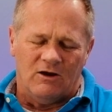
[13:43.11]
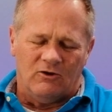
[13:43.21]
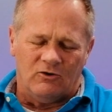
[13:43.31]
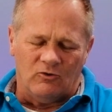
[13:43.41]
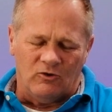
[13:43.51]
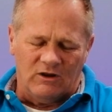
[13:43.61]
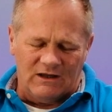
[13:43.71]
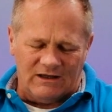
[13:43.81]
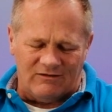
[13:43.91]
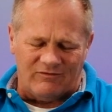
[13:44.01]
who
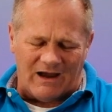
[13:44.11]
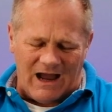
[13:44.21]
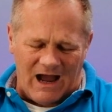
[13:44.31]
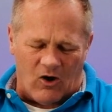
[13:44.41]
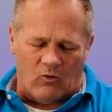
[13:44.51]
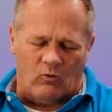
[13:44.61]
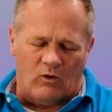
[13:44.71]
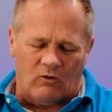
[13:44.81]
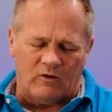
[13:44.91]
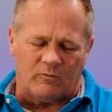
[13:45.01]
live out
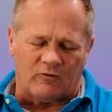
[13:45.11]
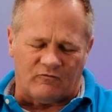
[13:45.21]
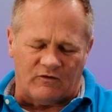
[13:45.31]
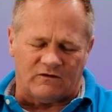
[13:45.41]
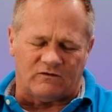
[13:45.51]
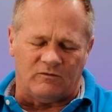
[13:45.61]
what we profess